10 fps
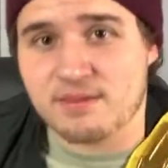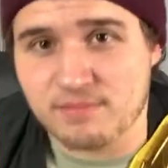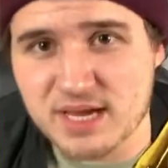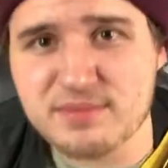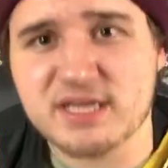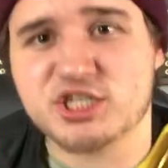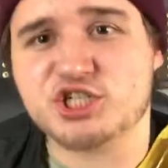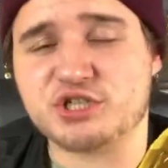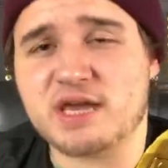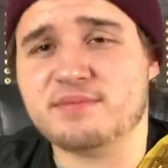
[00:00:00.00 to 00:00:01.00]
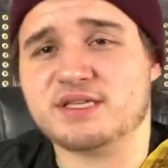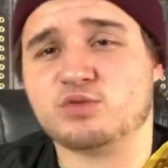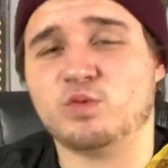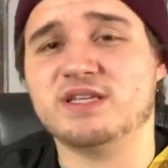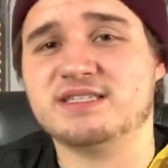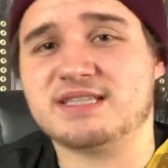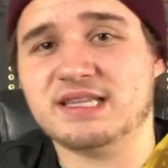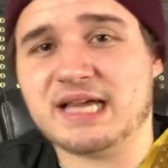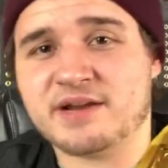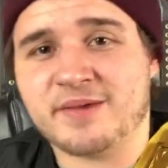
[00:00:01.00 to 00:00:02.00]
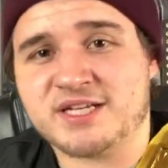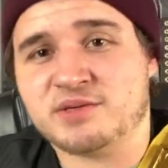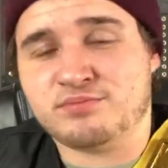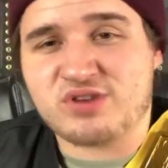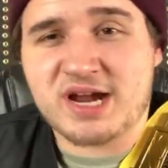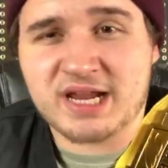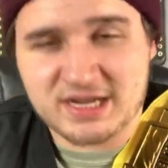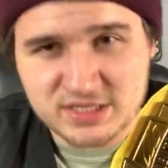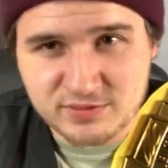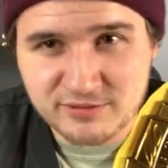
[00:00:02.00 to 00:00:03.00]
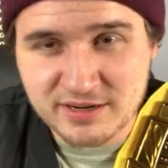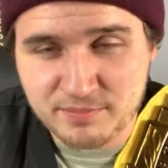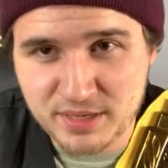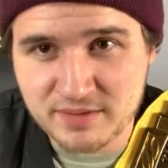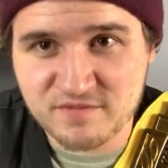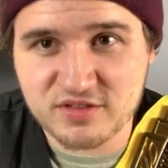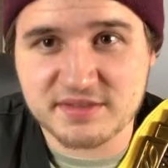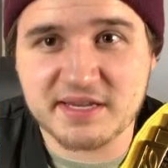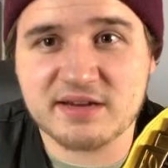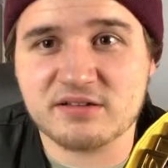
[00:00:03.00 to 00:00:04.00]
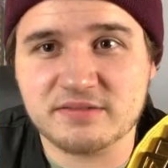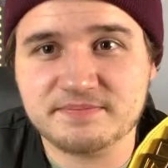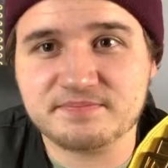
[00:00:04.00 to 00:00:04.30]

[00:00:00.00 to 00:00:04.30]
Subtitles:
Maybe Sheamus wins the ladder match and Bryan is the one to beat him for the title.